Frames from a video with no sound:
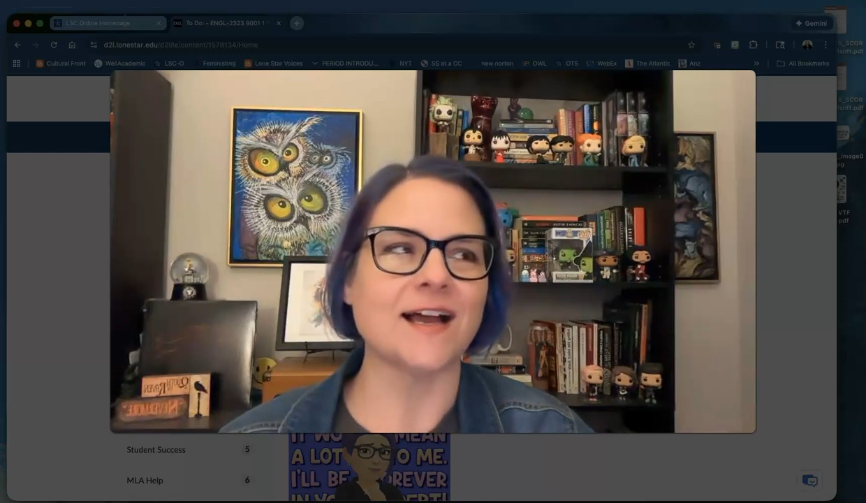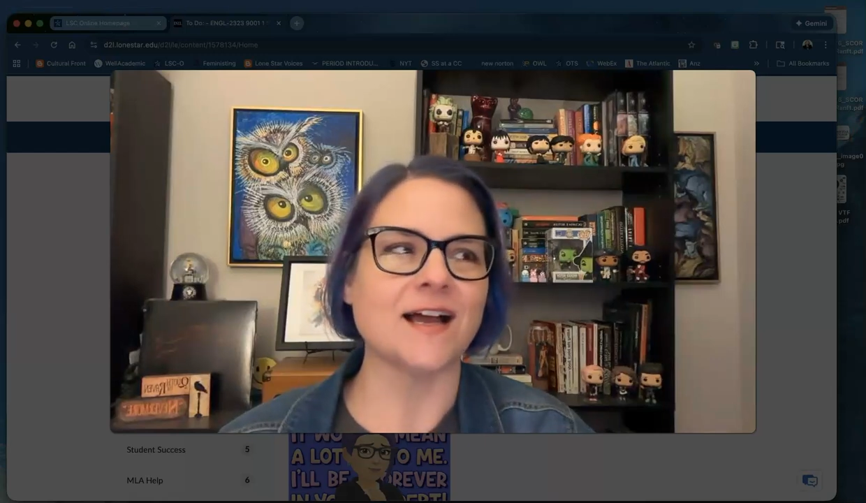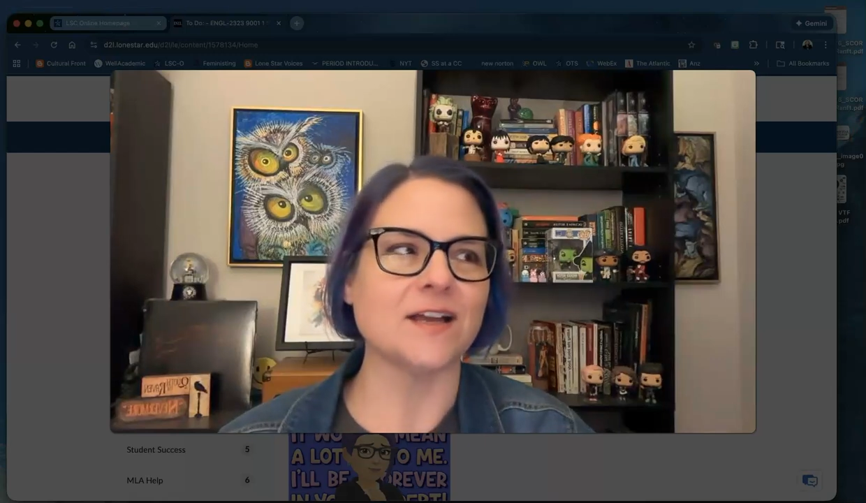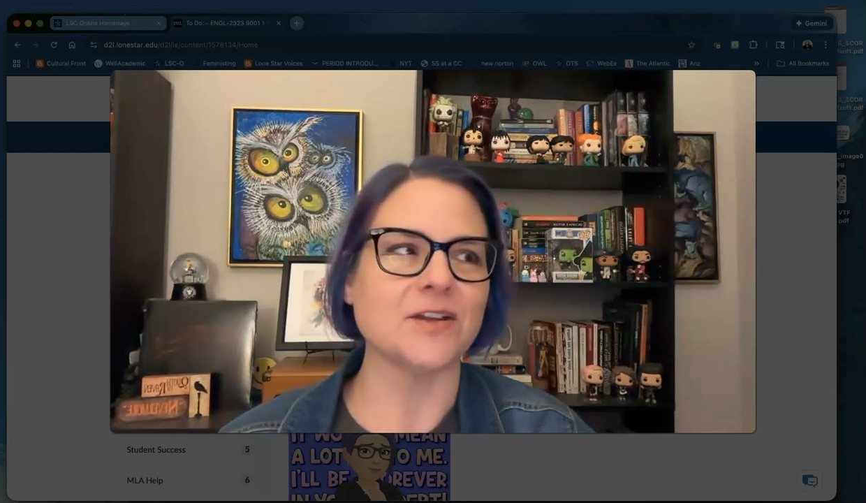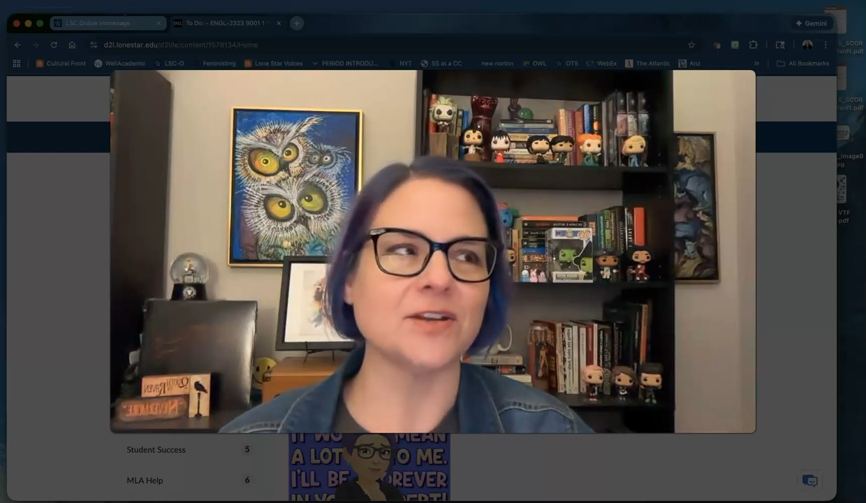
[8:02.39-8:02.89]

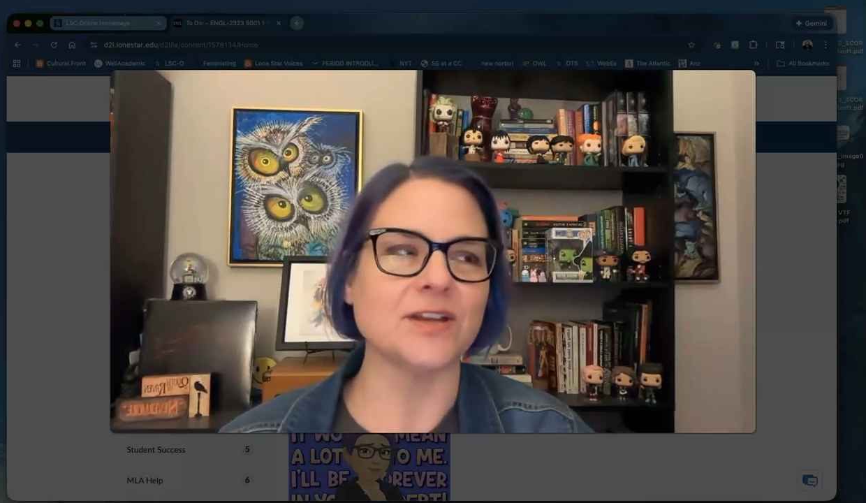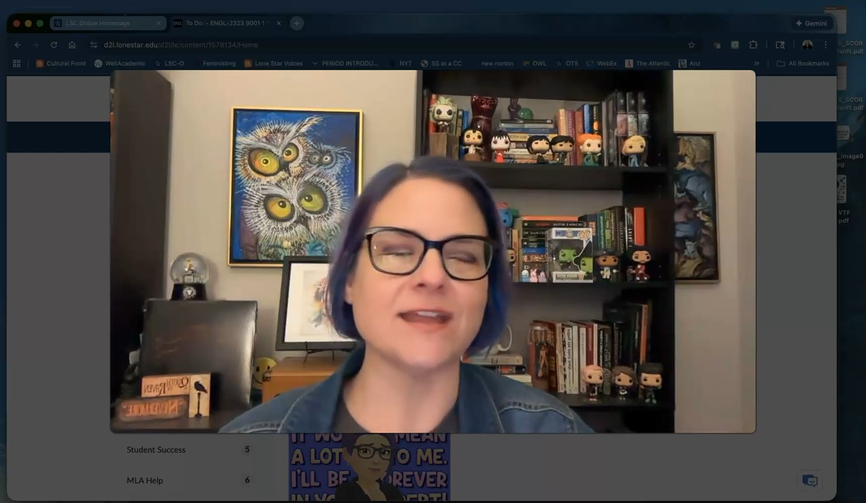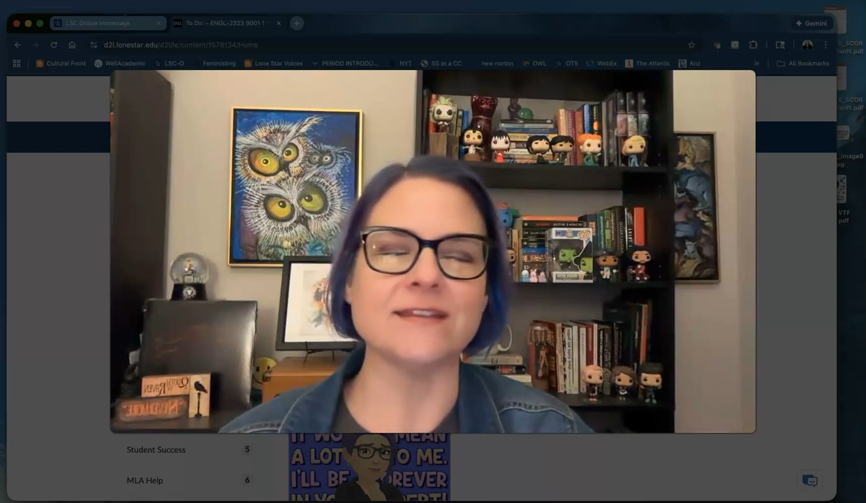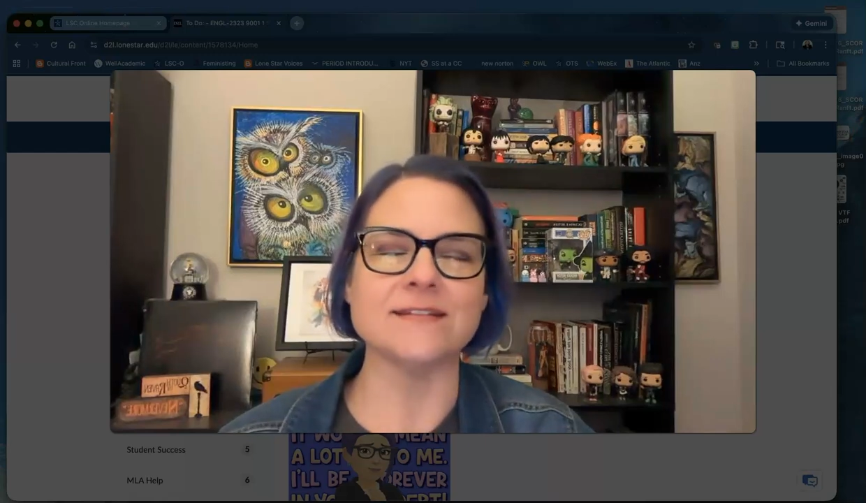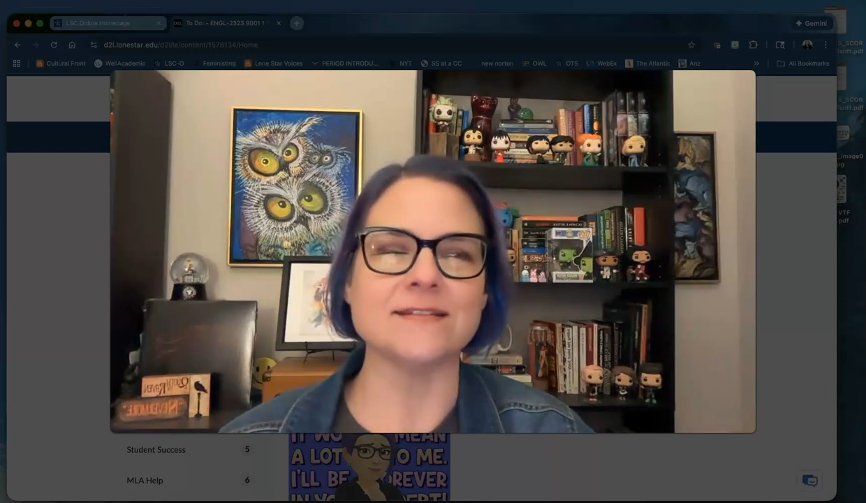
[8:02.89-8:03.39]

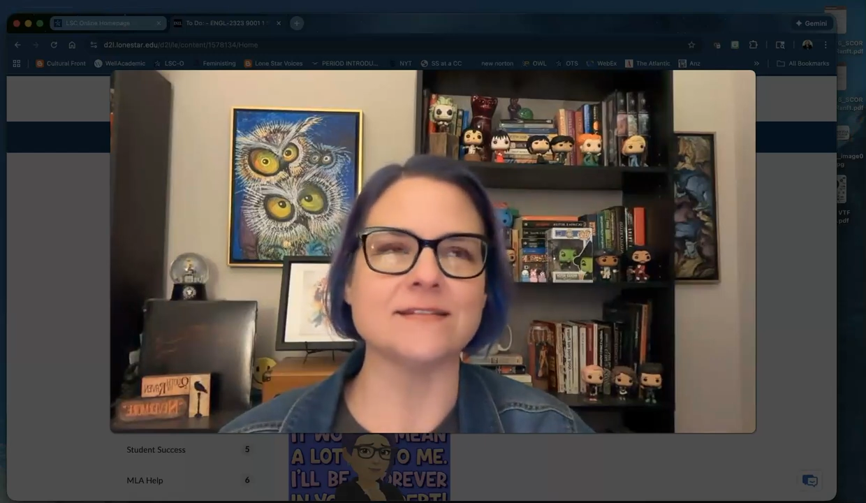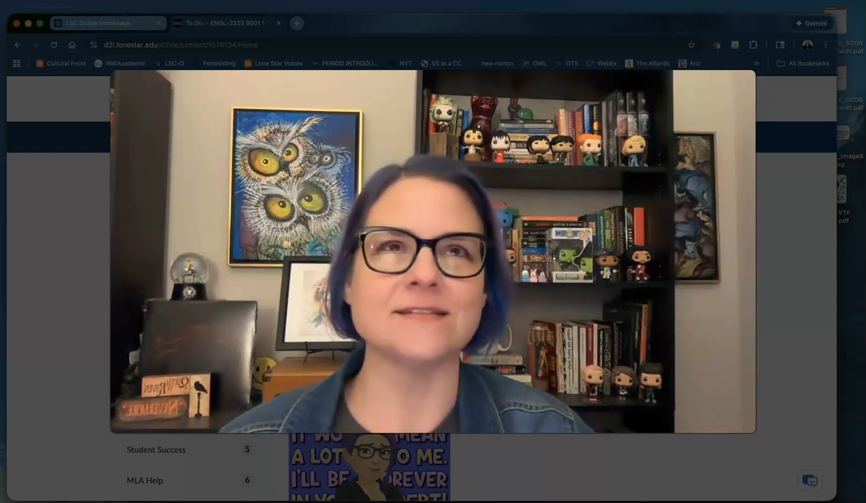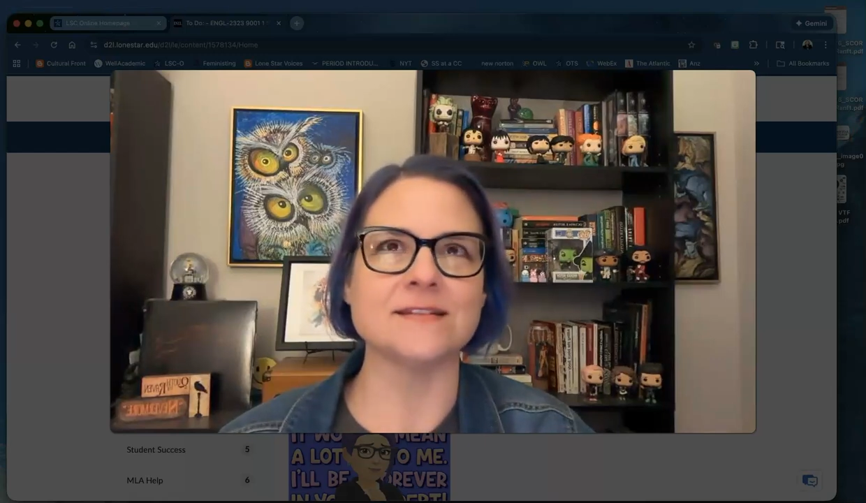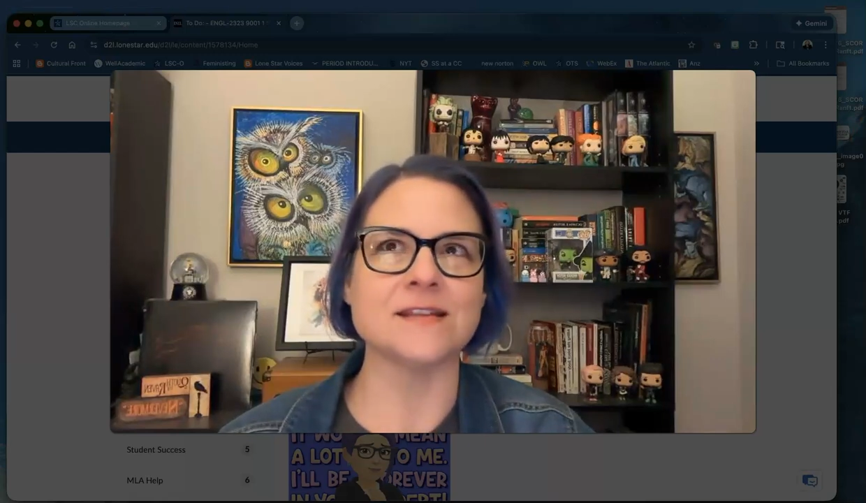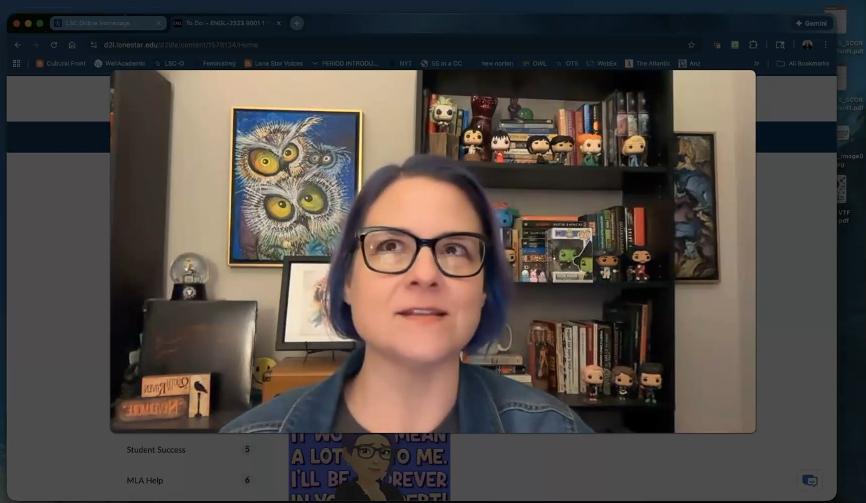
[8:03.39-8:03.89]
and
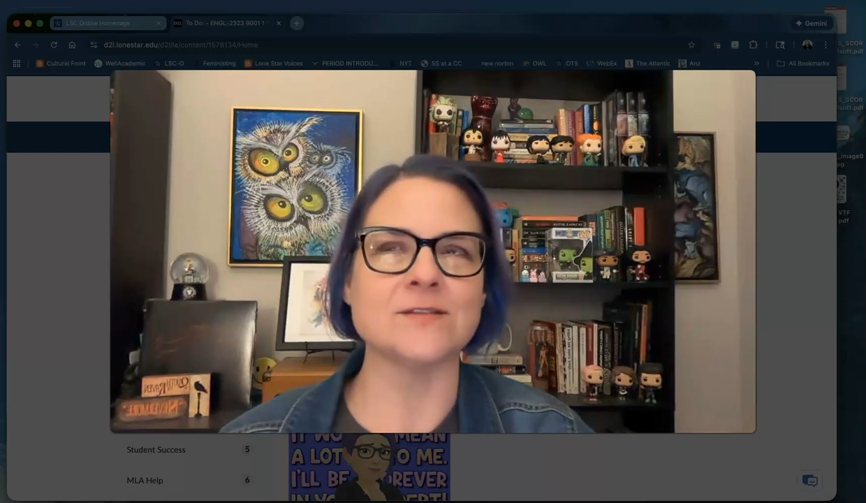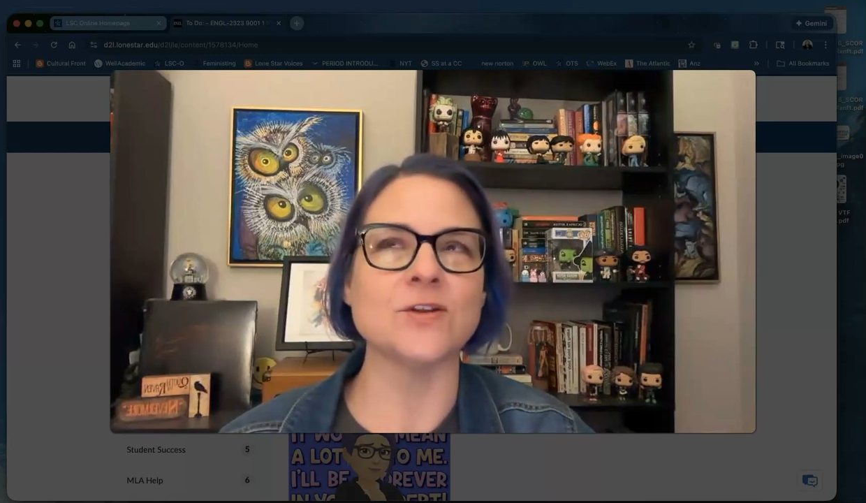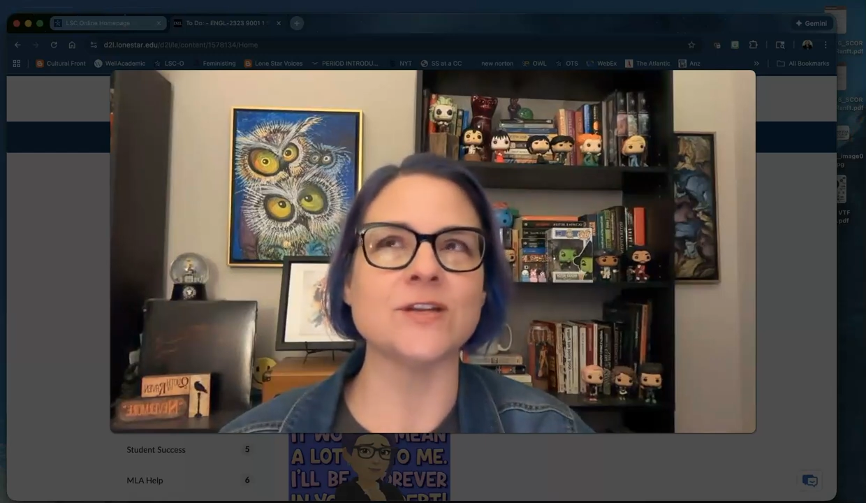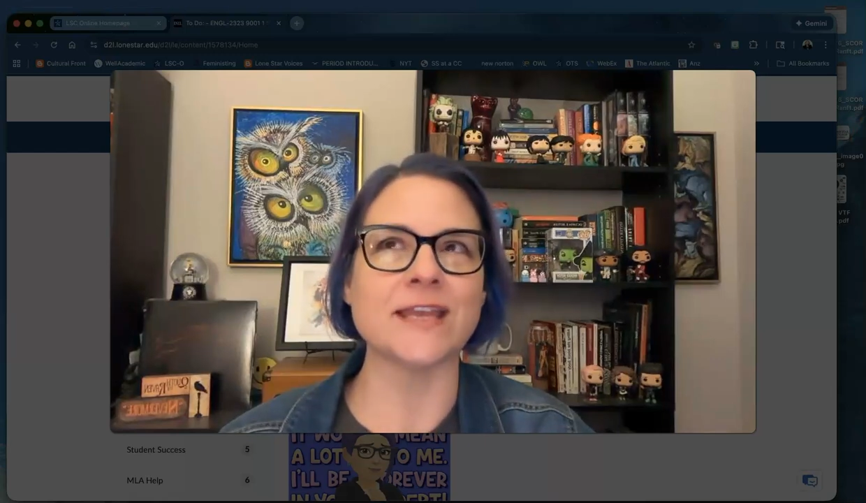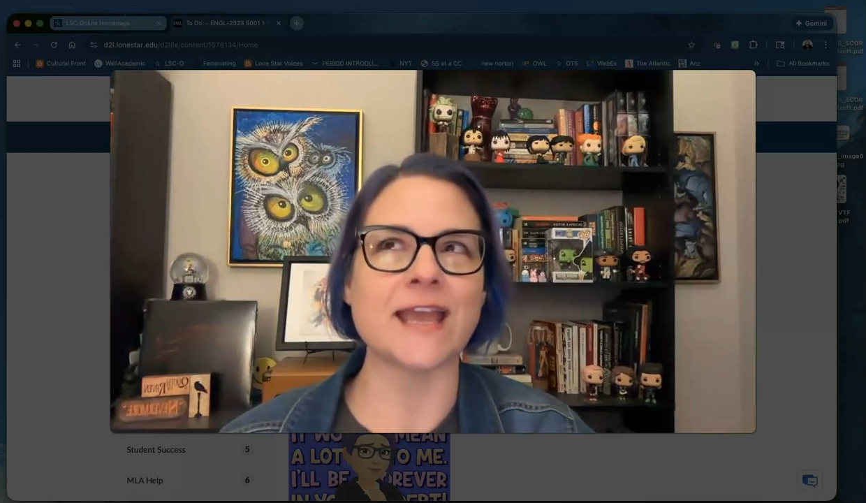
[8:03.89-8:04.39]

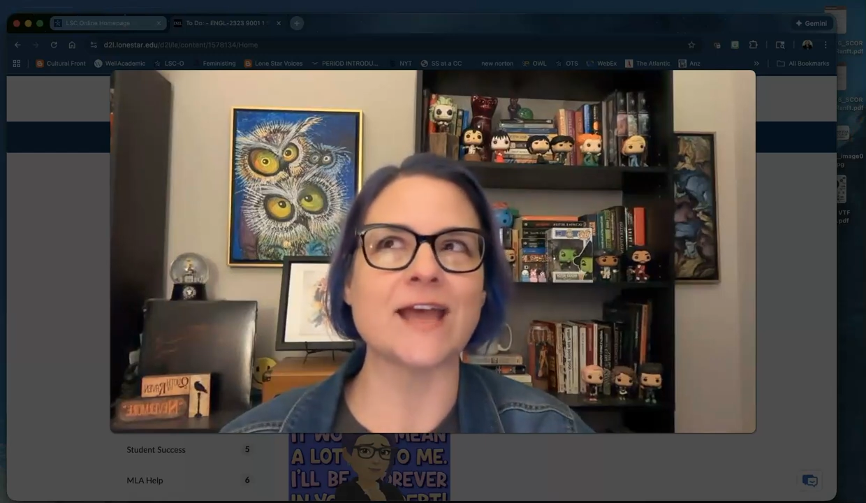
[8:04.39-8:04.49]
looking